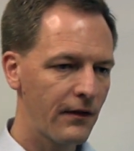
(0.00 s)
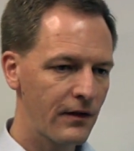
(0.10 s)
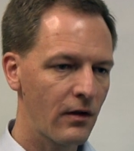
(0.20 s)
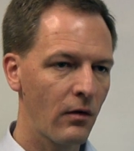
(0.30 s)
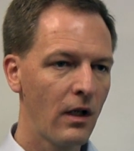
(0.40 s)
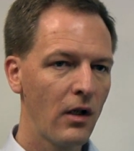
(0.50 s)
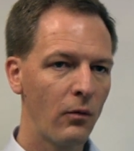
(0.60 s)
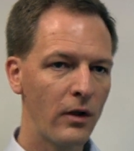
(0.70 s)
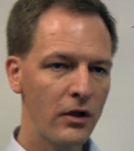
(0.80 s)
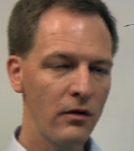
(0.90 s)
So
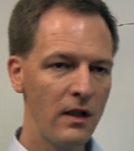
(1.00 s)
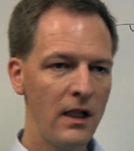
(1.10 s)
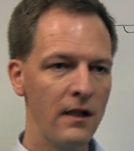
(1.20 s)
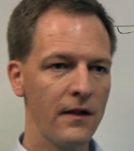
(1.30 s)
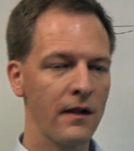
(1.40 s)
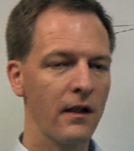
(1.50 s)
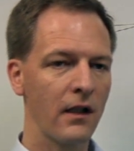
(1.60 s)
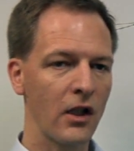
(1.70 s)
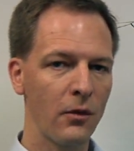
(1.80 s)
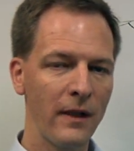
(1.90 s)
what you need is
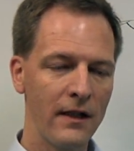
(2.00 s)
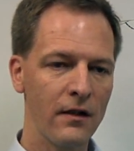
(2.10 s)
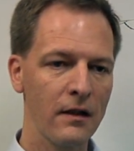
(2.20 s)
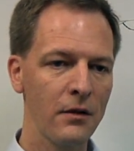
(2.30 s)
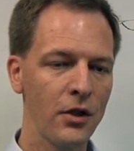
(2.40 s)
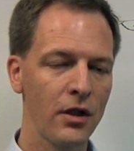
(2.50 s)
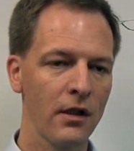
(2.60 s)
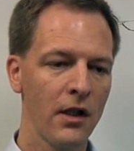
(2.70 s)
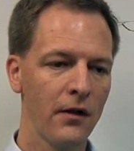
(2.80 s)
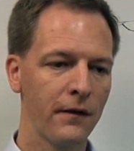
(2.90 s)
a quick
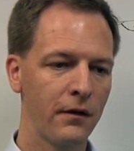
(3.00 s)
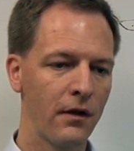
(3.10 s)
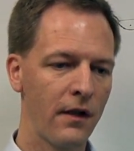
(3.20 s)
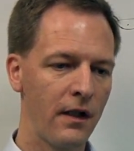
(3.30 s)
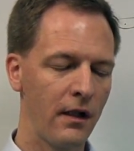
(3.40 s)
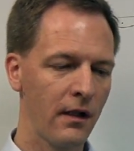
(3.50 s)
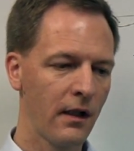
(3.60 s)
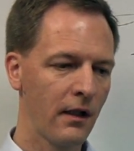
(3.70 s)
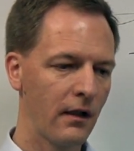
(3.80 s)
solution for the